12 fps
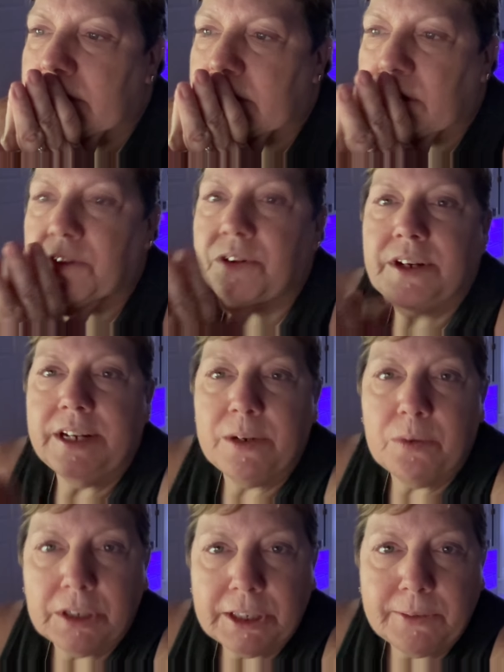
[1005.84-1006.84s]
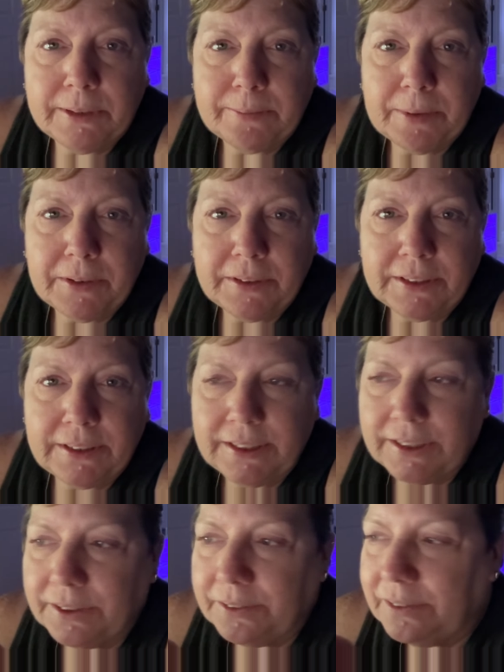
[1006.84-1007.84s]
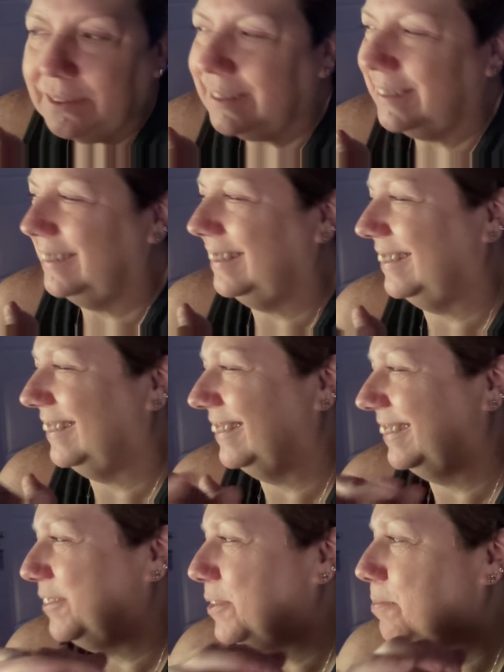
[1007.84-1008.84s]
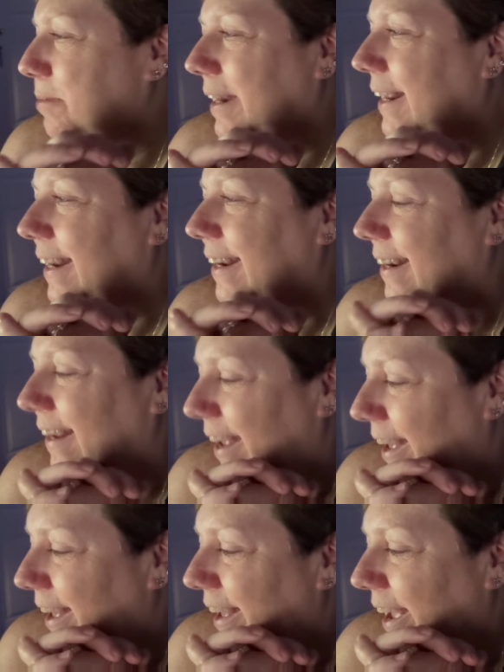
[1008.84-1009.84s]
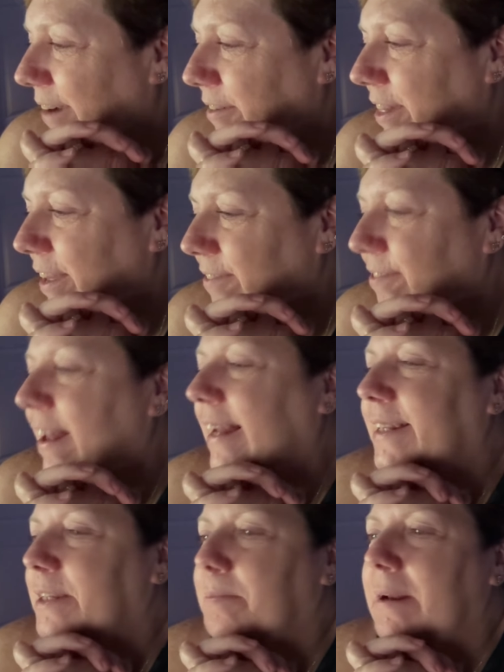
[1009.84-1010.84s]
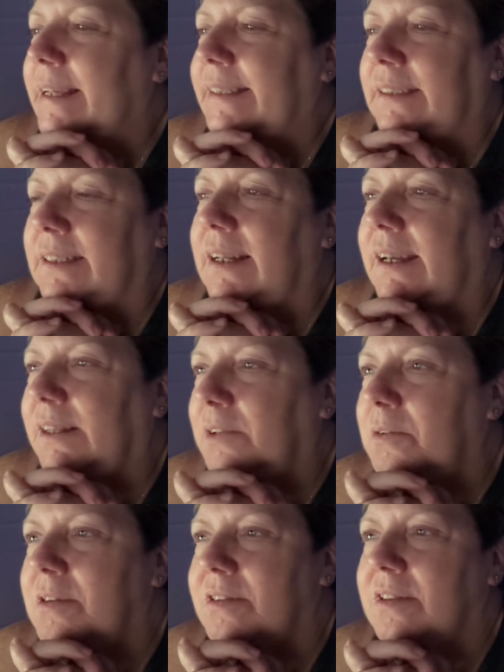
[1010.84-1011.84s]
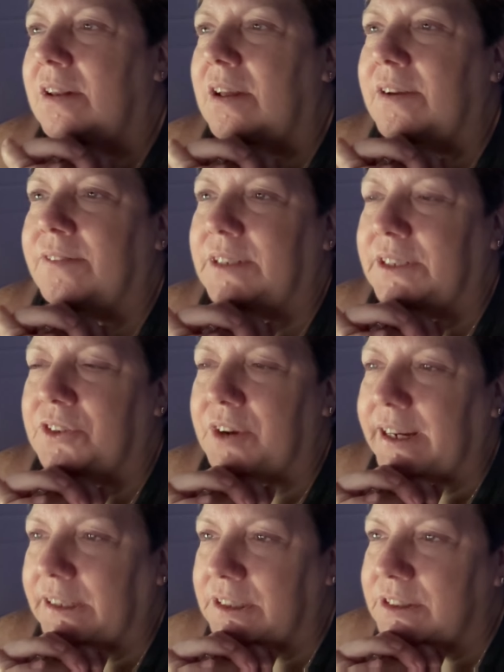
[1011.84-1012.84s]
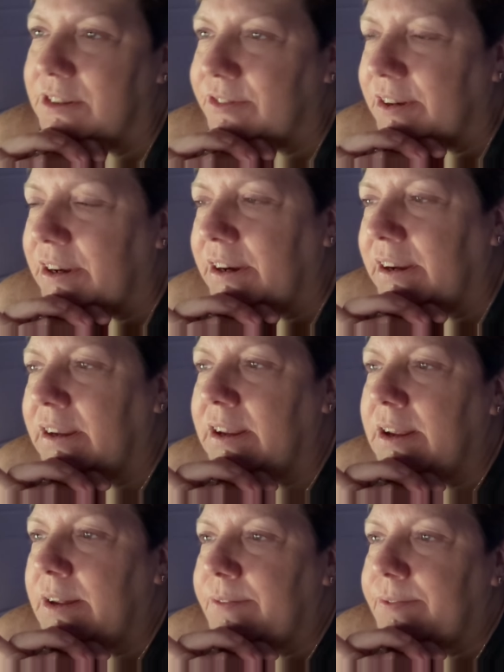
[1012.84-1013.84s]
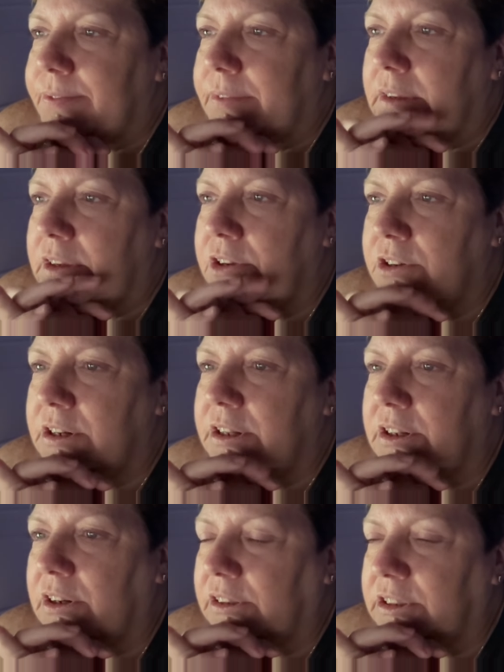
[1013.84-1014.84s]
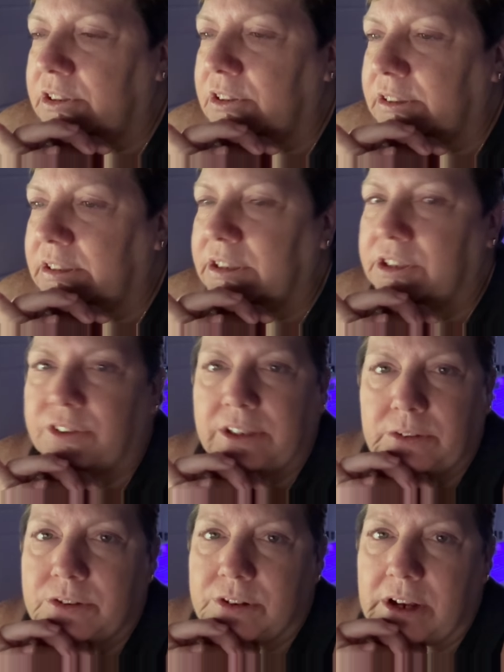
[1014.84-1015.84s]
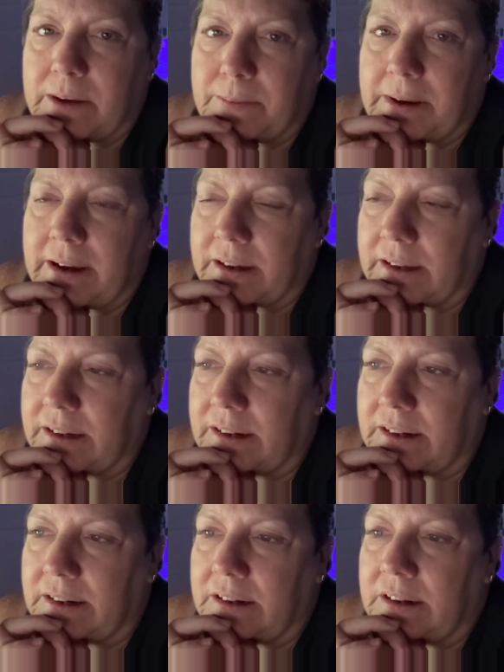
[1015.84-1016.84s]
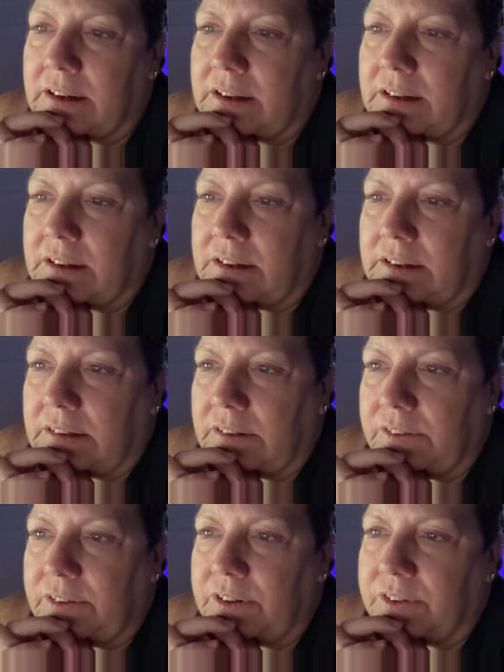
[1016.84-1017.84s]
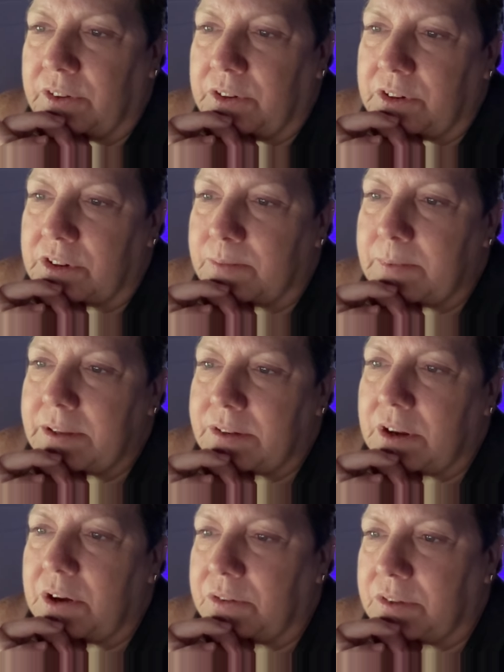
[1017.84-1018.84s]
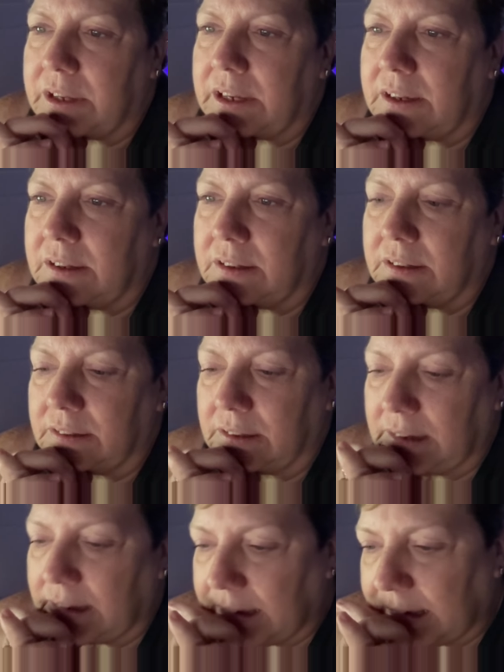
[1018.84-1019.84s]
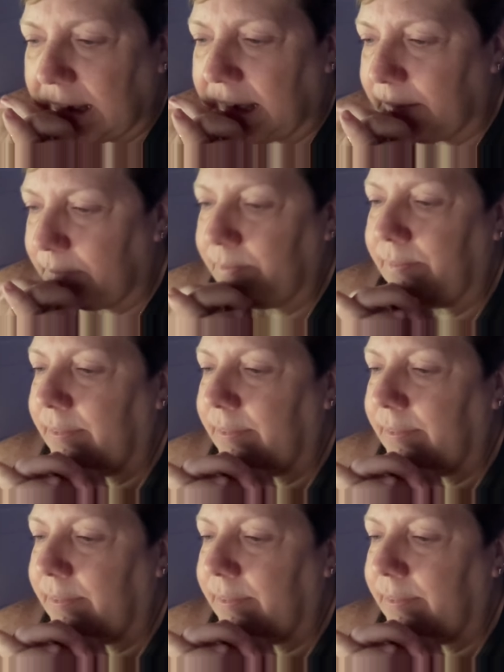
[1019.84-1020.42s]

Luna did what she was supposed to do. It was brilliant. Everything fell into place tonight. There wasn't a lot of distractions for her. Usually the dogs across the street will start barking, and Luna, of course, Miss Nosy, has